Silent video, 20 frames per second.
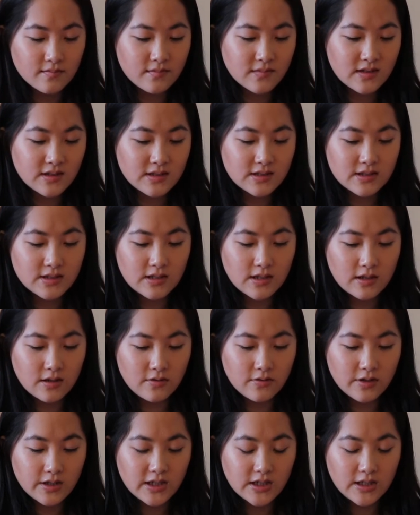So
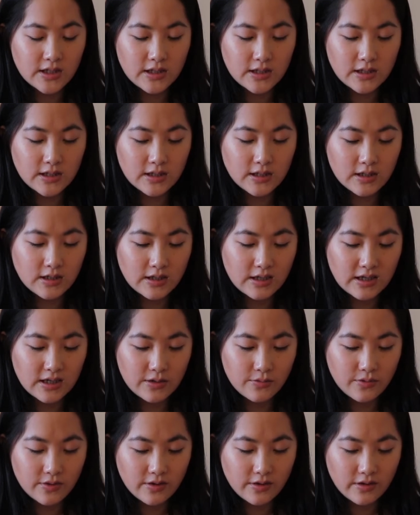here I
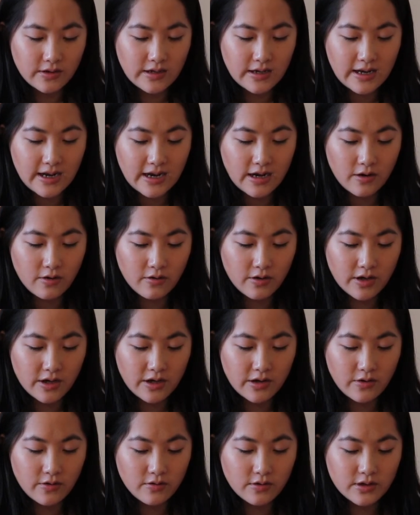will now
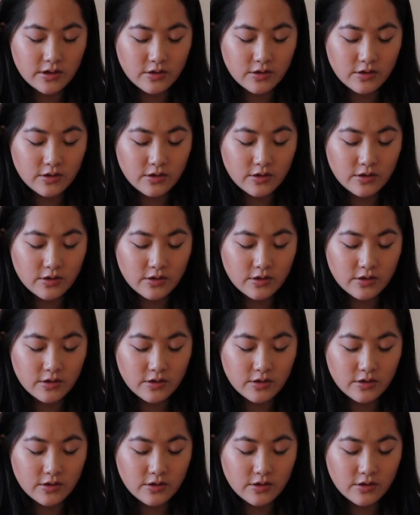go